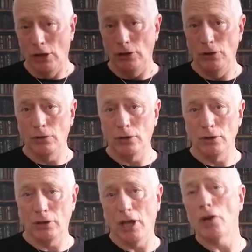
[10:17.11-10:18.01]
you
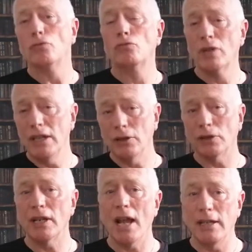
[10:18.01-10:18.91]
could kind of
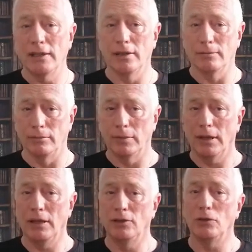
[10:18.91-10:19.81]
recreate them
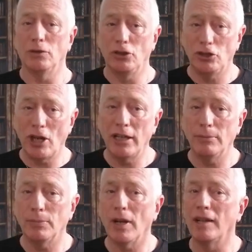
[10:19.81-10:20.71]
into a
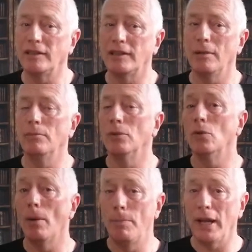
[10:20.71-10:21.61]
shape, a
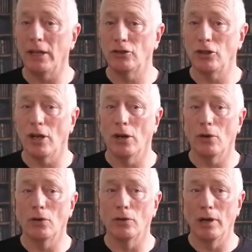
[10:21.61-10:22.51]
symbol, a picture,
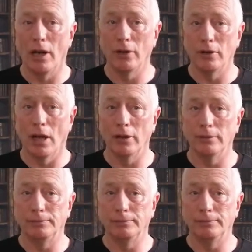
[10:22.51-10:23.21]
or a logo.